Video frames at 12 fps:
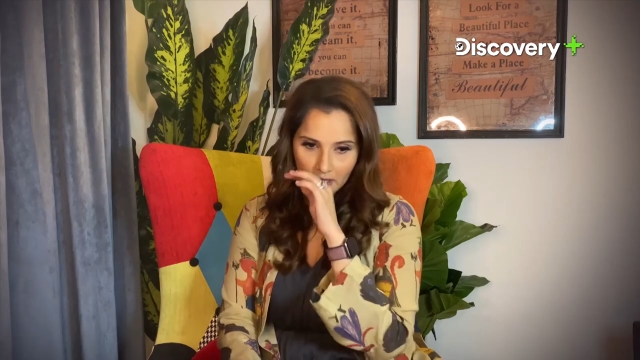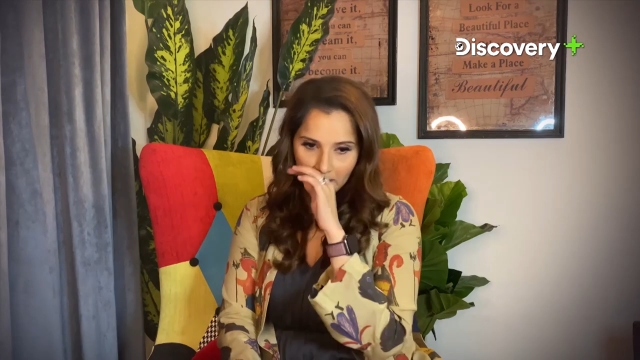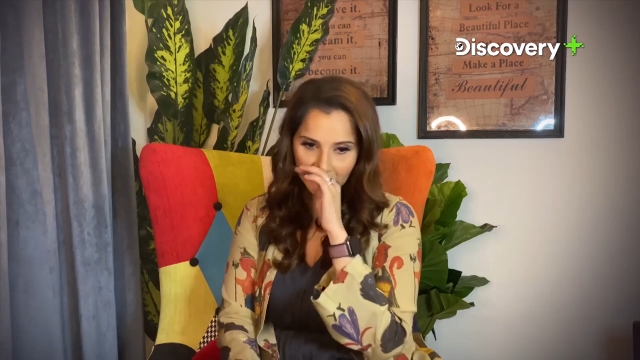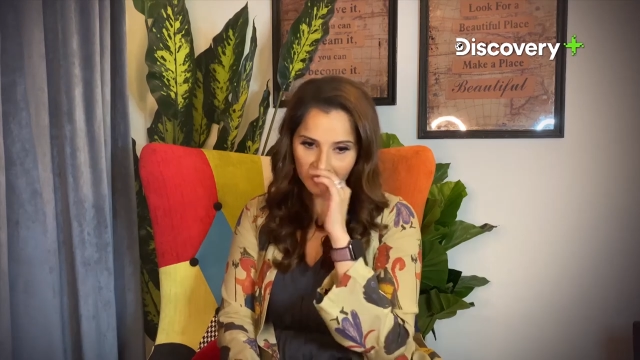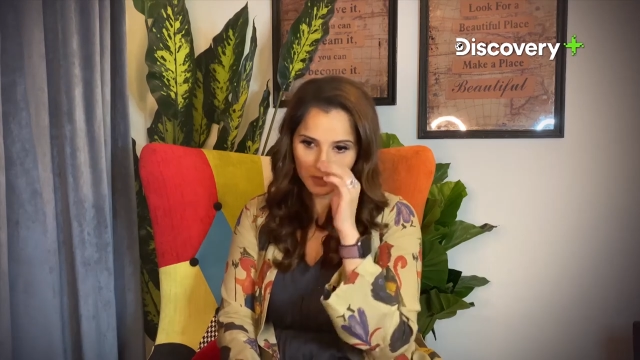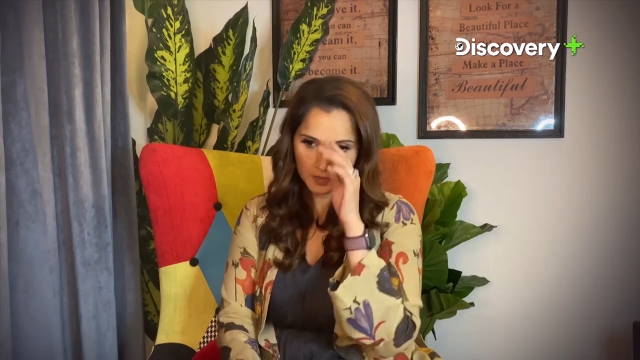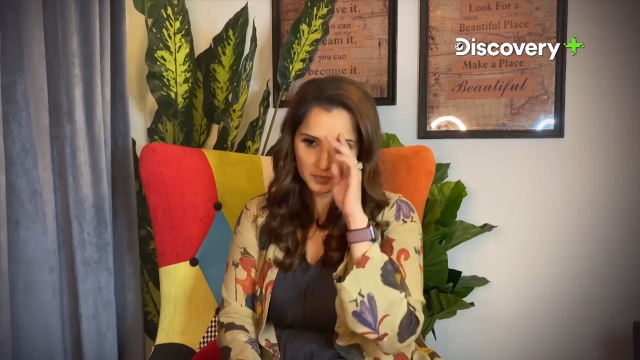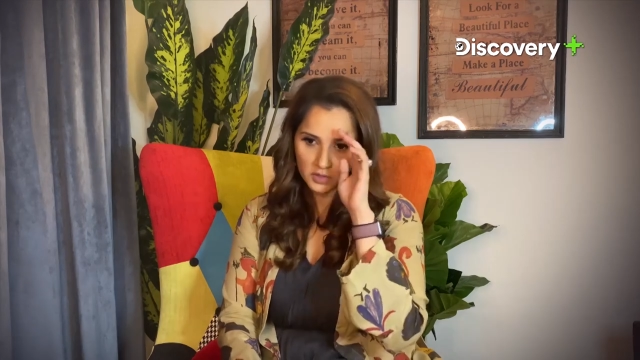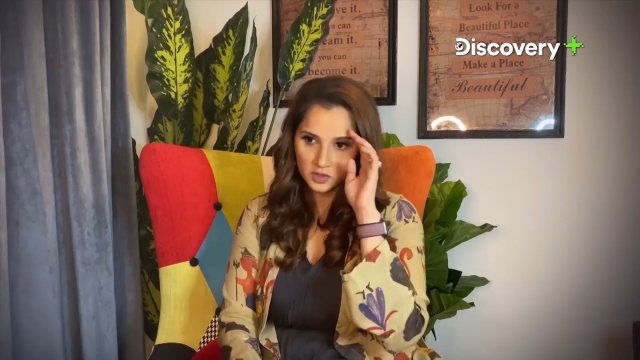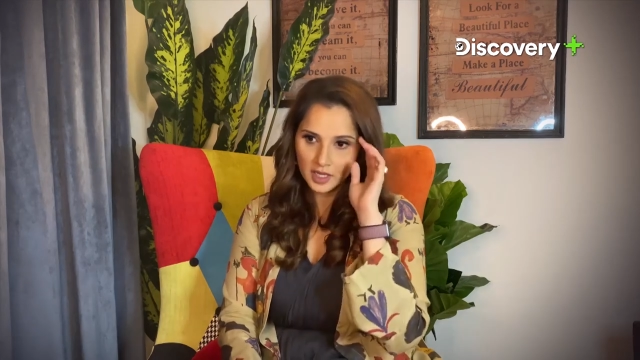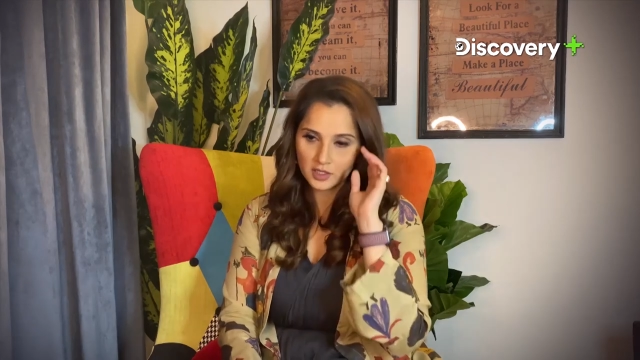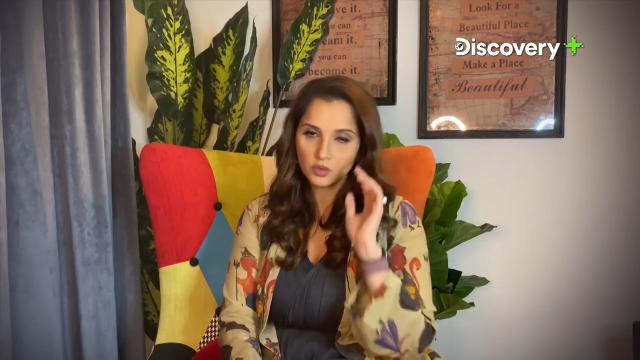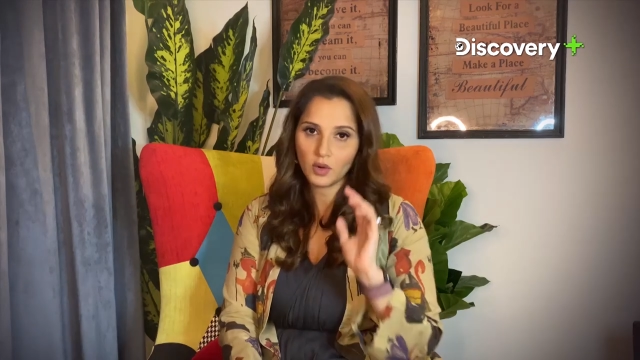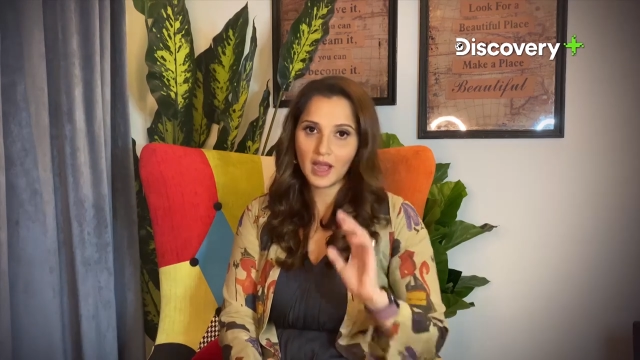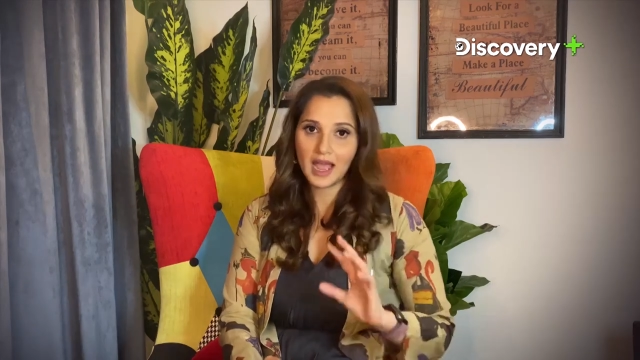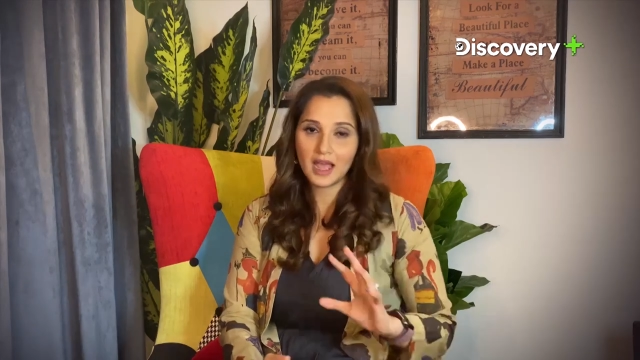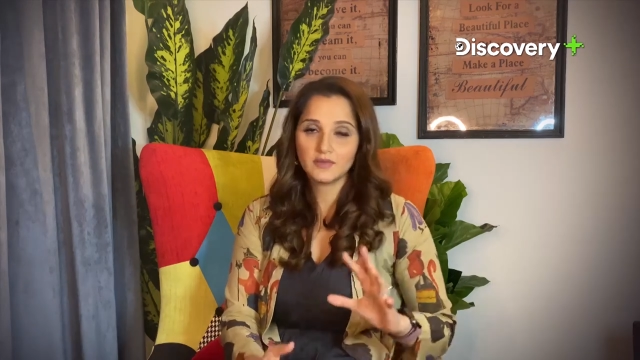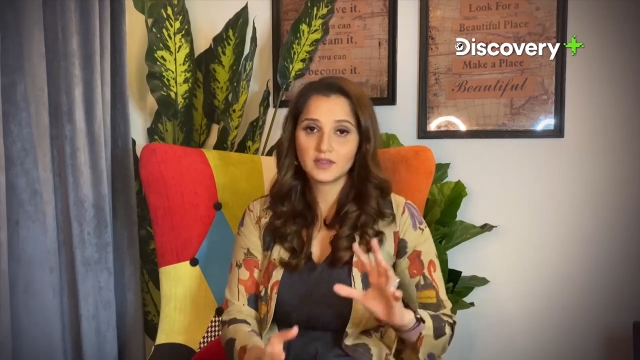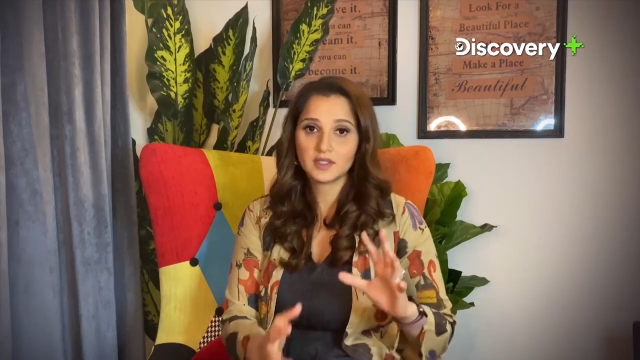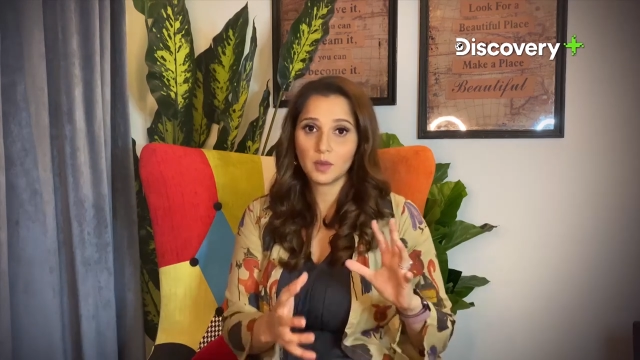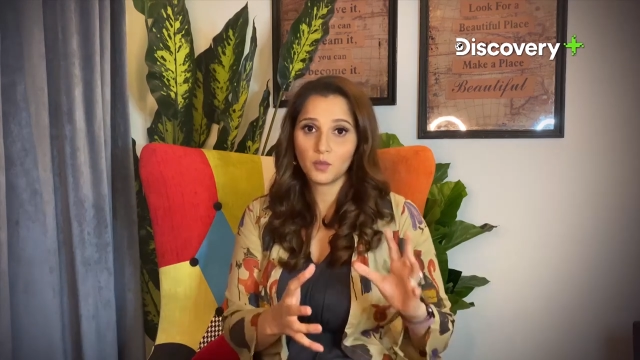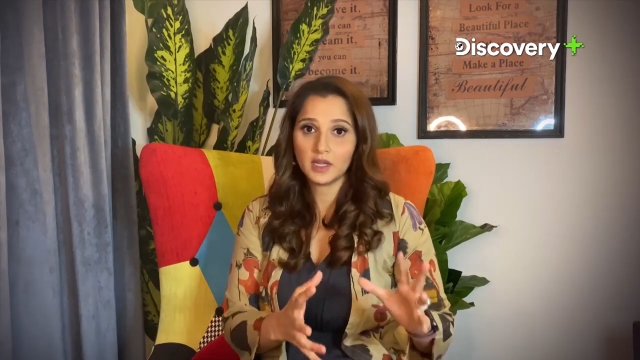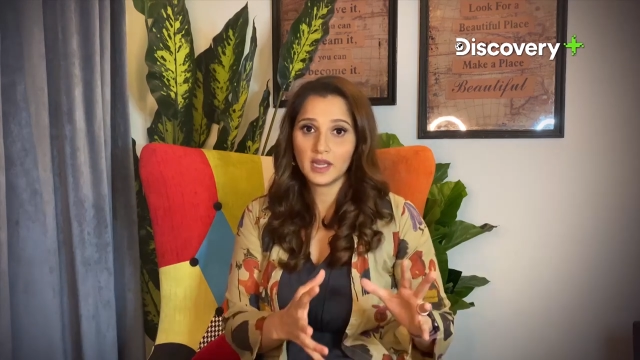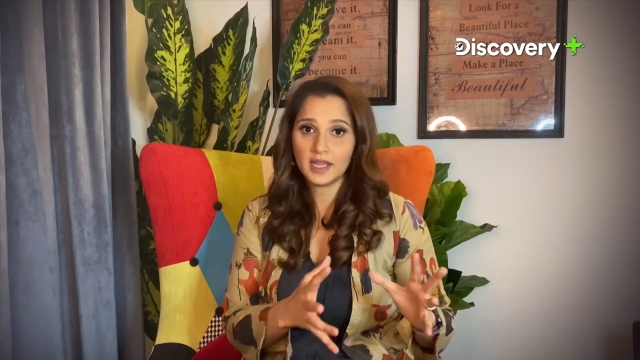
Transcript: uh, that you have someone